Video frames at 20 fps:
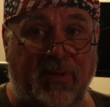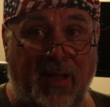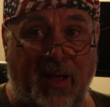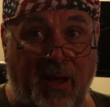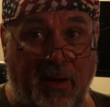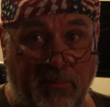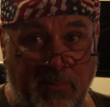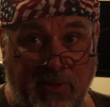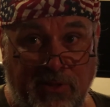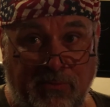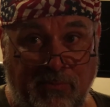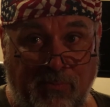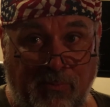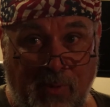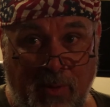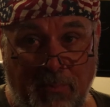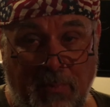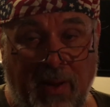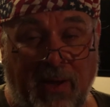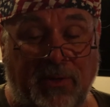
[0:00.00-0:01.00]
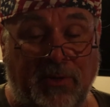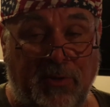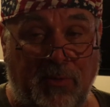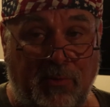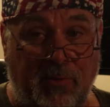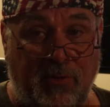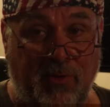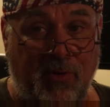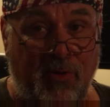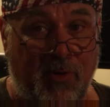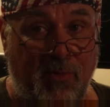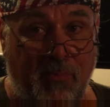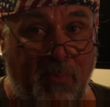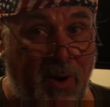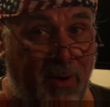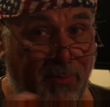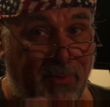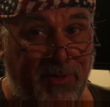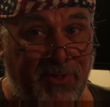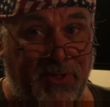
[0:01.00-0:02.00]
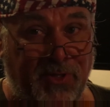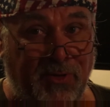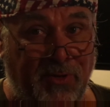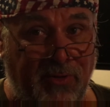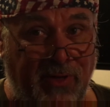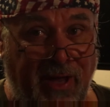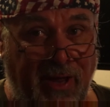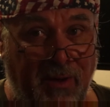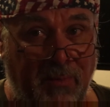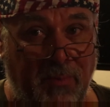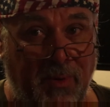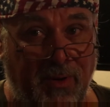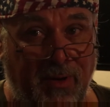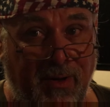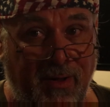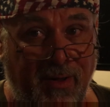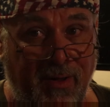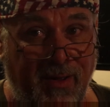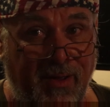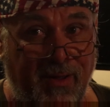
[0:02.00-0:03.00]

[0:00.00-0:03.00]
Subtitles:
I went back to my original camera.